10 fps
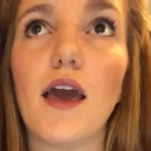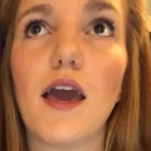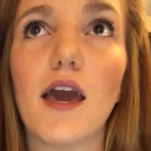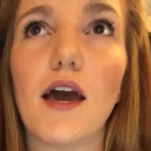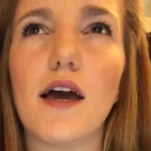
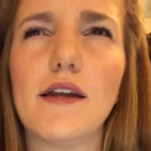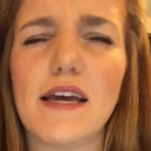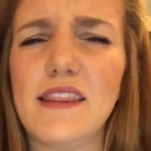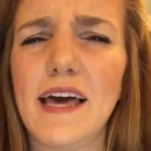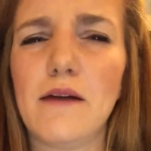And
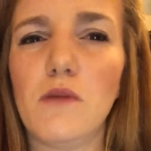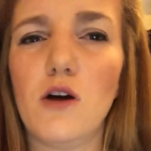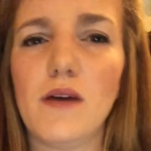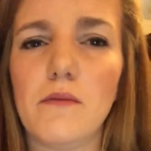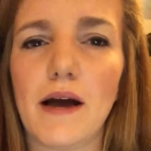in that
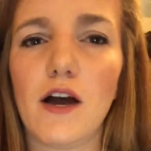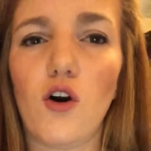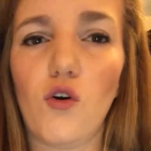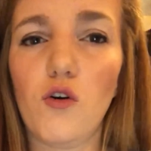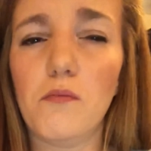moment, my
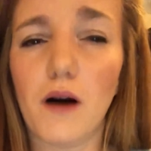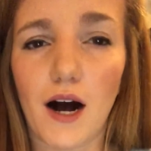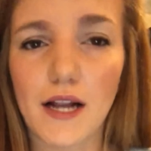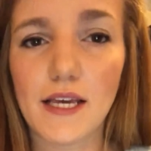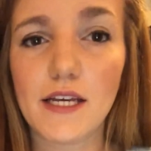whole
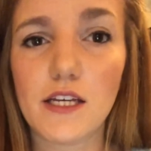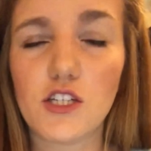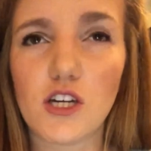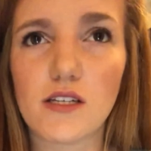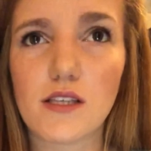body
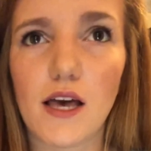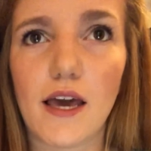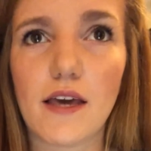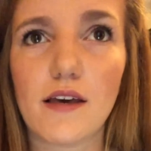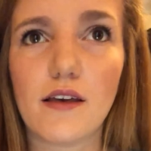just
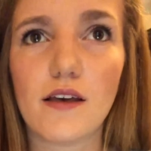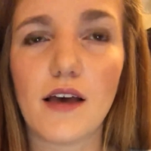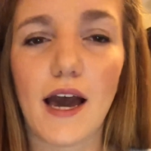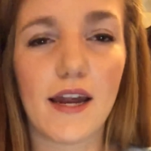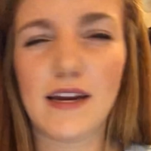like
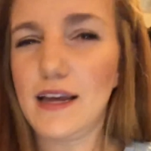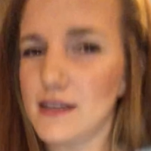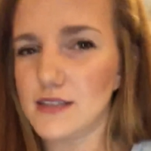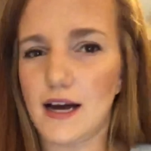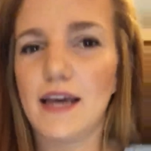had an
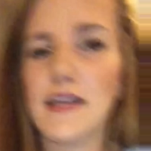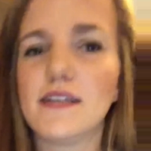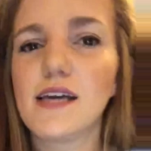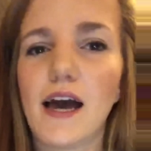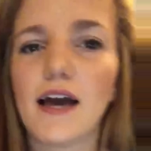anxiety
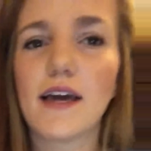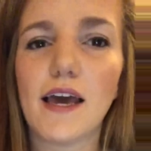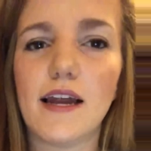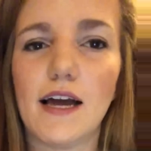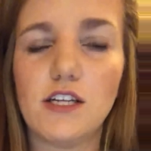attack,
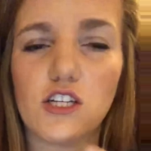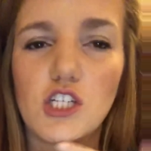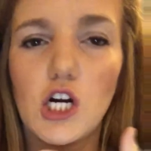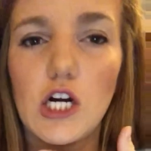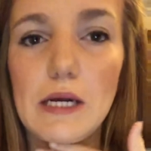and I just
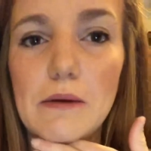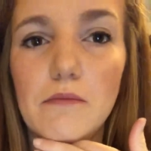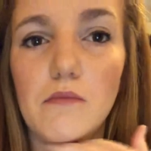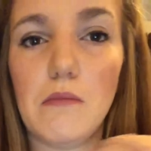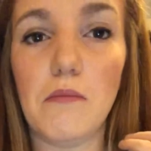started
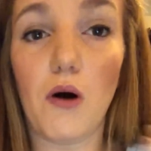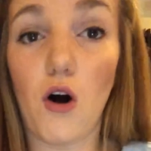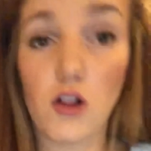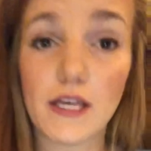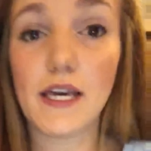
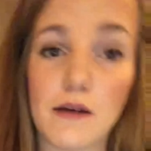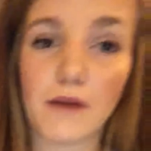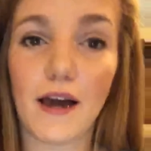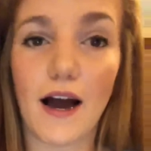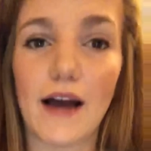bawling
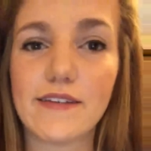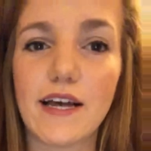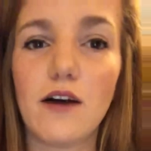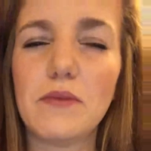my eyes out